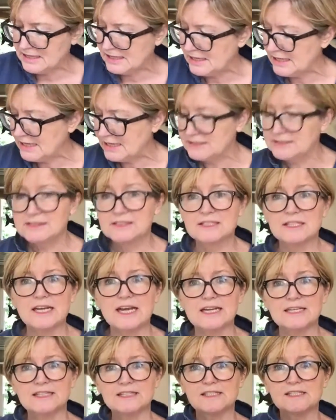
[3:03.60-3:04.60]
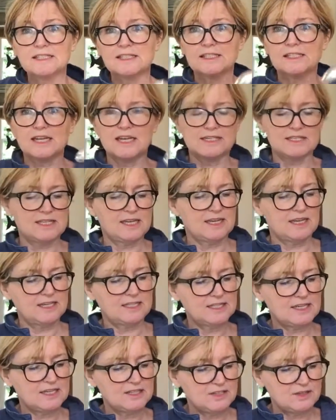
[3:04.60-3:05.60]
and as I said, I
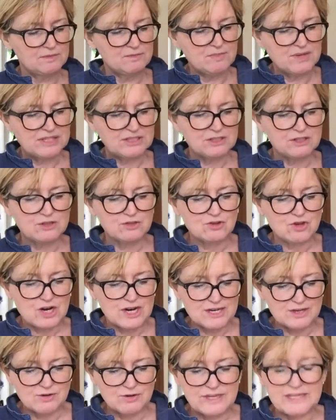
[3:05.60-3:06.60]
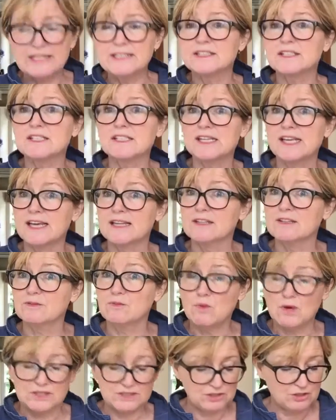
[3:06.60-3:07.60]
tend to mix the dry ingredients together,
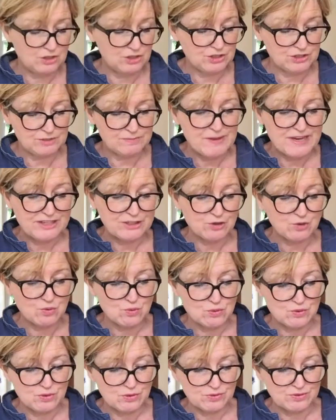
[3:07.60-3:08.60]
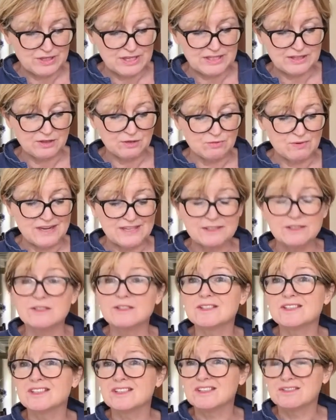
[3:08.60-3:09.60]
one to just make sure that the
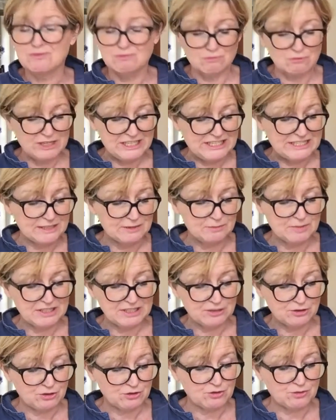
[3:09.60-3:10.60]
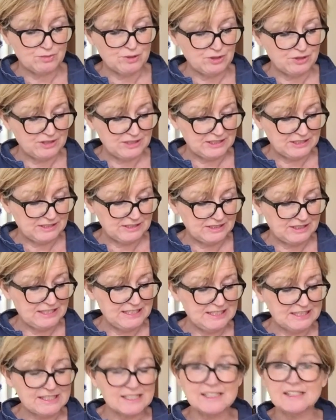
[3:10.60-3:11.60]
raisins are reasonably distributed at
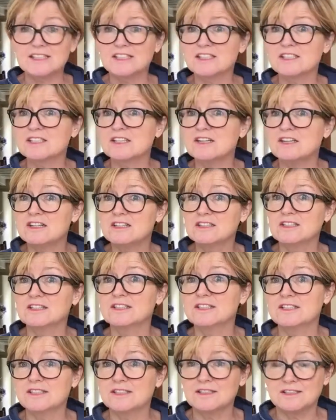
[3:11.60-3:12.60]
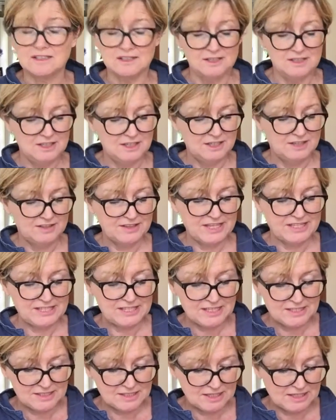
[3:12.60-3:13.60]
least at the start, because they
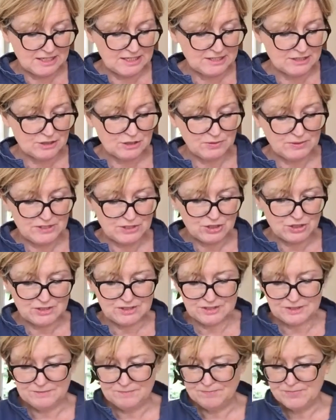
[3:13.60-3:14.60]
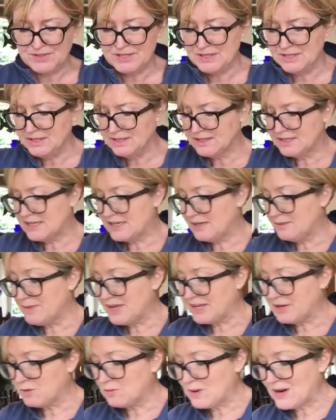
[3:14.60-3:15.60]
tend to cling to each other. Then I
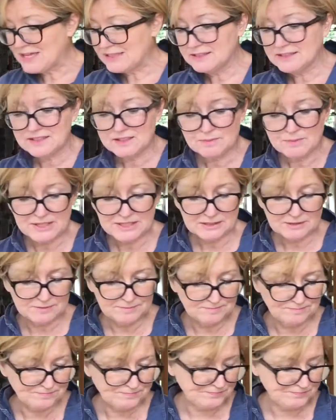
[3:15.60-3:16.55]
make a well in the middle,